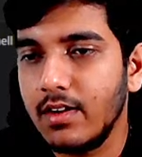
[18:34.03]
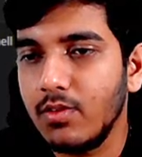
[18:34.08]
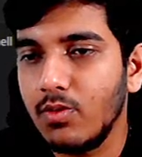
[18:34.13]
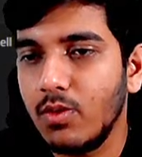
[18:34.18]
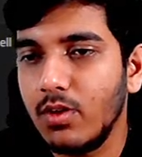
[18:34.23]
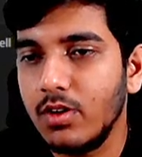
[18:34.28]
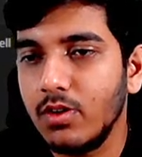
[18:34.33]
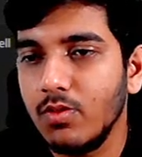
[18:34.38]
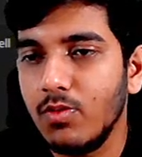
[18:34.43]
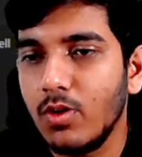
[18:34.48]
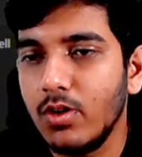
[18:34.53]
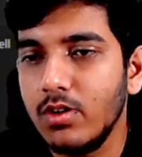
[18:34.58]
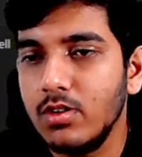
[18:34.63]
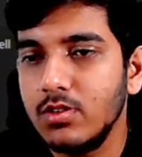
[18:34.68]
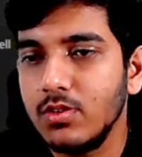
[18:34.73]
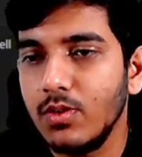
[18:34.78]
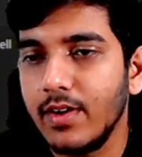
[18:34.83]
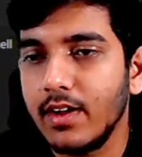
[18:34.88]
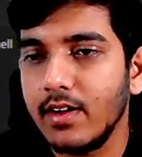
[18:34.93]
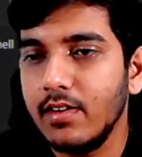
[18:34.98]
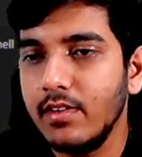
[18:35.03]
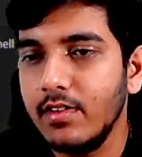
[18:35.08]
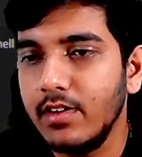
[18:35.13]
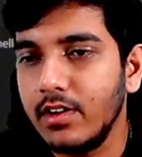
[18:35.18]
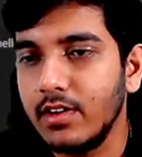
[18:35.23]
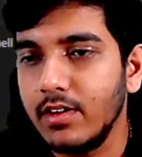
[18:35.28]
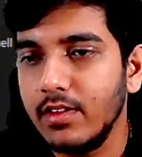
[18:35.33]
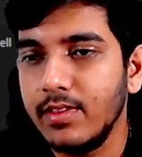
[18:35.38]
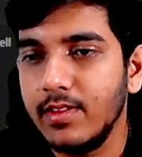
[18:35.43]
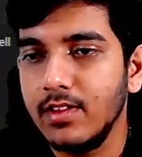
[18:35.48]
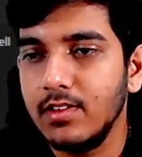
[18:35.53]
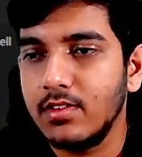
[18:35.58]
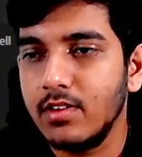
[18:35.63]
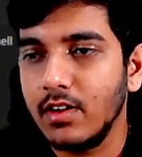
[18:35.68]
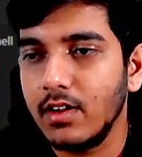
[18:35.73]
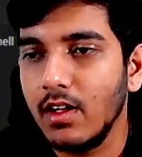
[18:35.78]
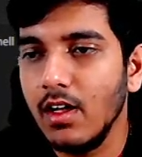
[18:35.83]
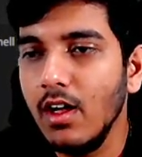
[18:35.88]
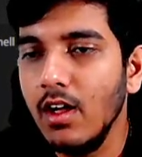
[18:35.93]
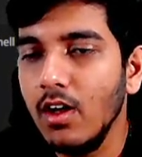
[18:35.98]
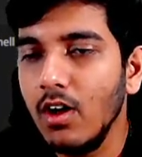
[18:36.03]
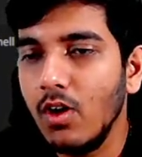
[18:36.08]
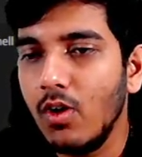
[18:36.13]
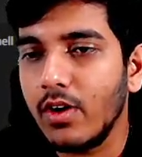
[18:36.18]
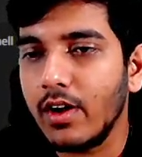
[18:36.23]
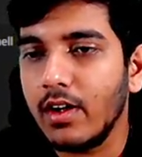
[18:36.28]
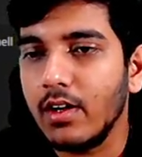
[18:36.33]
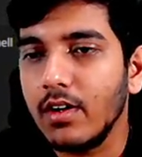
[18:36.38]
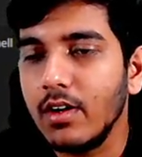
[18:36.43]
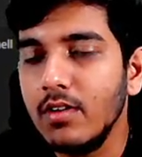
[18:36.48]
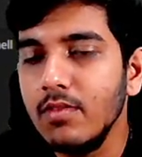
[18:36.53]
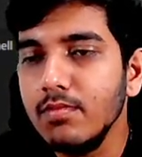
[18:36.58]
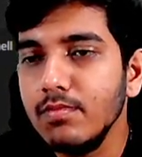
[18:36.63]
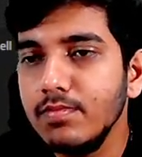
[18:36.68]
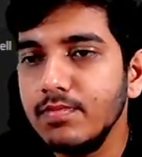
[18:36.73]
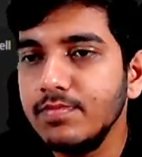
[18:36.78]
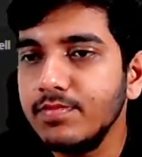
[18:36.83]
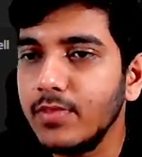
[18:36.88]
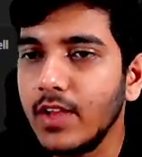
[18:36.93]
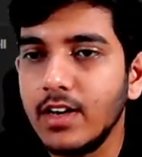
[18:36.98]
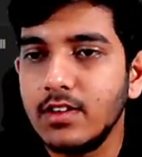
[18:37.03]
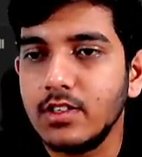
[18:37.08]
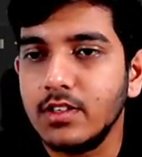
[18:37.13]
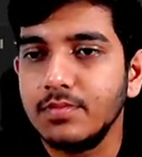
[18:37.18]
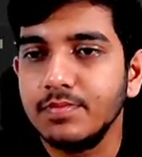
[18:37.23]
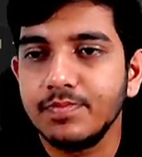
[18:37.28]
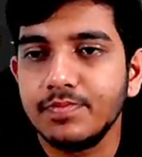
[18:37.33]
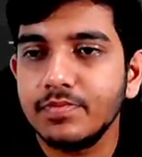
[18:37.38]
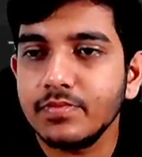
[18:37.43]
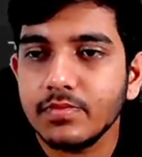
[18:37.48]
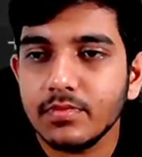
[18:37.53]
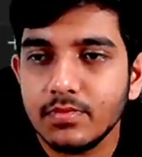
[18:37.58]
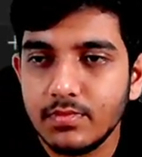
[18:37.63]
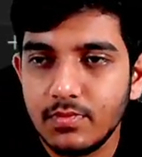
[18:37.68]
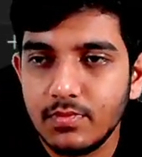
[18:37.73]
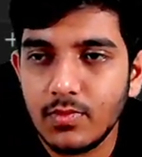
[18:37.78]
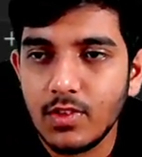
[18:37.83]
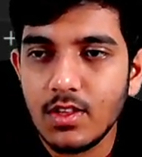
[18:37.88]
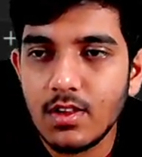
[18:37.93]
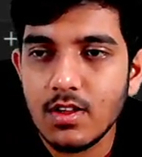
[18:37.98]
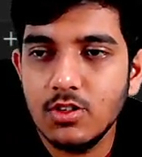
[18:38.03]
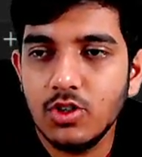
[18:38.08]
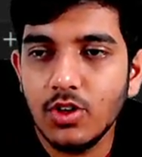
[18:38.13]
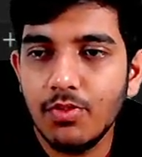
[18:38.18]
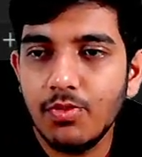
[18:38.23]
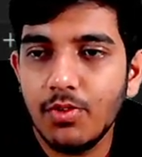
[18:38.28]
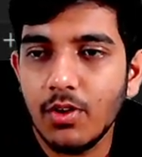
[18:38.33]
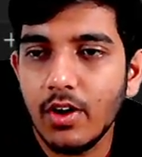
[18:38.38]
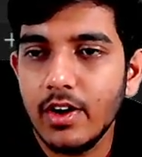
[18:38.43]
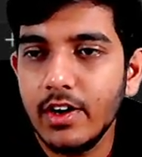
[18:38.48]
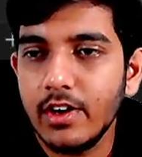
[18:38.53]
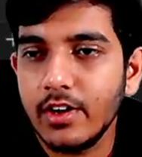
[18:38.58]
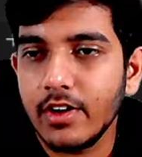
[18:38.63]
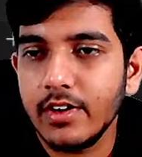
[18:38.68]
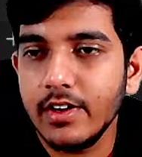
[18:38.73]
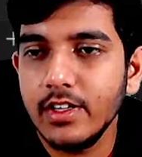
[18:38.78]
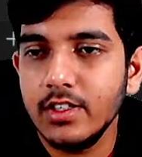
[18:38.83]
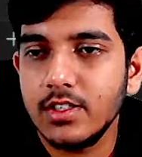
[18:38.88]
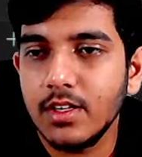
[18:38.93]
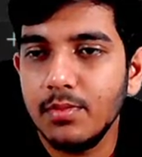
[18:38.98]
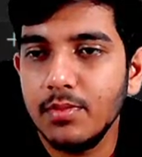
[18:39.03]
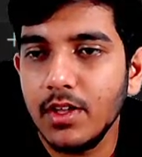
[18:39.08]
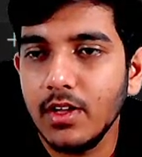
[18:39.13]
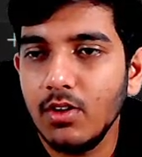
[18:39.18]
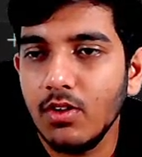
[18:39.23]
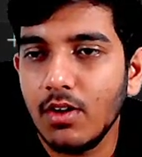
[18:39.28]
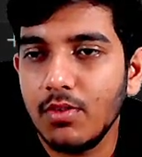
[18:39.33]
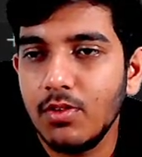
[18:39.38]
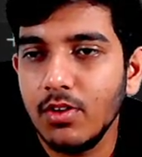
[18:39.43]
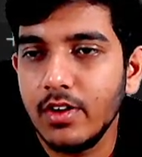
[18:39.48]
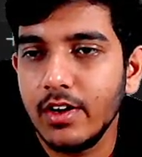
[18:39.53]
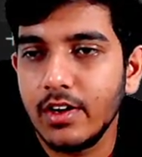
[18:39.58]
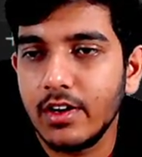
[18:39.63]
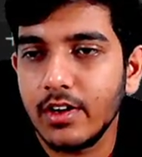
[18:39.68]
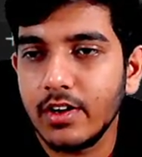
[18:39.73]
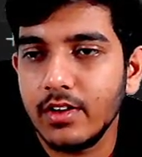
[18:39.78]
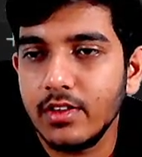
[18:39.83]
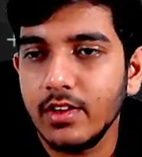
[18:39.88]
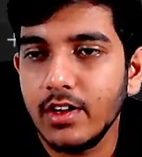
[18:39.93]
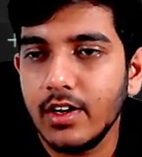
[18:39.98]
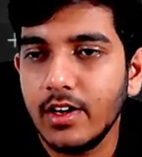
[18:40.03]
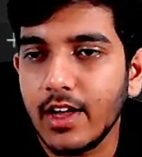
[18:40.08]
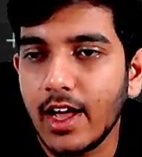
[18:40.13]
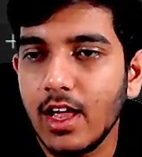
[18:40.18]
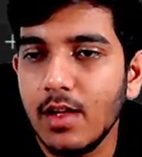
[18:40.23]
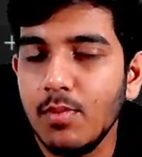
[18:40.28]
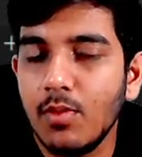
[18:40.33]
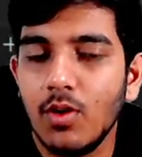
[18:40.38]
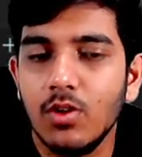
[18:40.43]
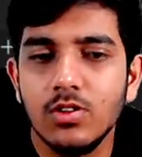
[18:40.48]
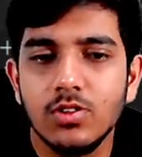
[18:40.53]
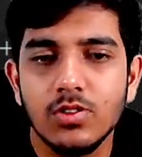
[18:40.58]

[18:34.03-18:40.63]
That's what you want, so I can return this string. Okay, that's it. So if you are returning something, you have to return the type